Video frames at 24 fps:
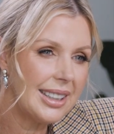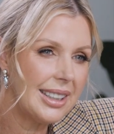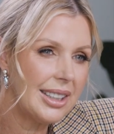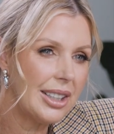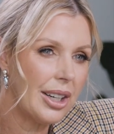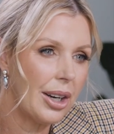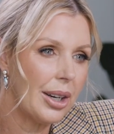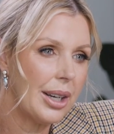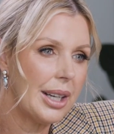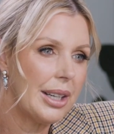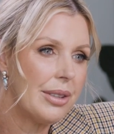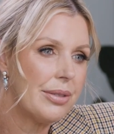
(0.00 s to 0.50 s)

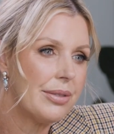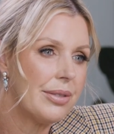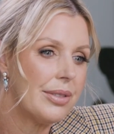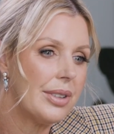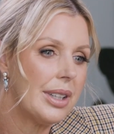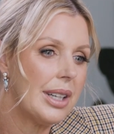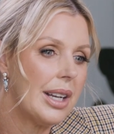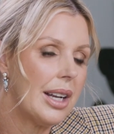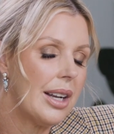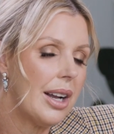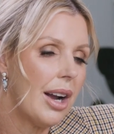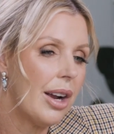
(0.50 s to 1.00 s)
if
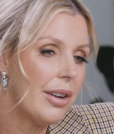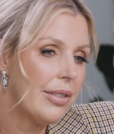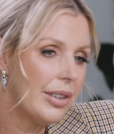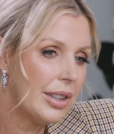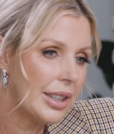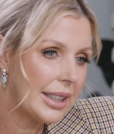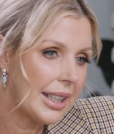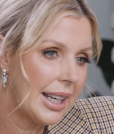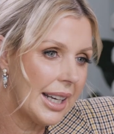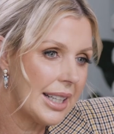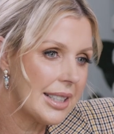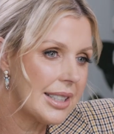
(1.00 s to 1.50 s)

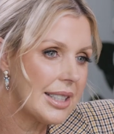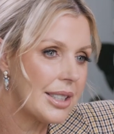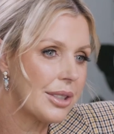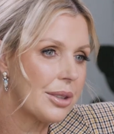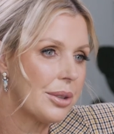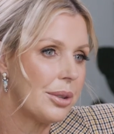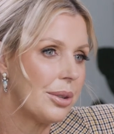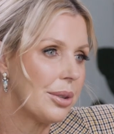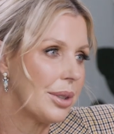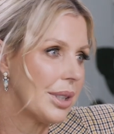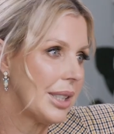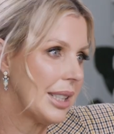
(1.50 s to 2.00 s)
ovarian cancer is
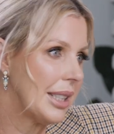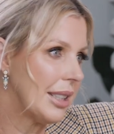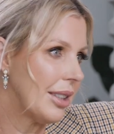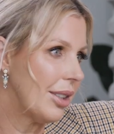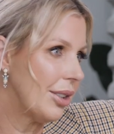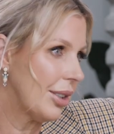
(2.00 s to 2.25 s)
caught in the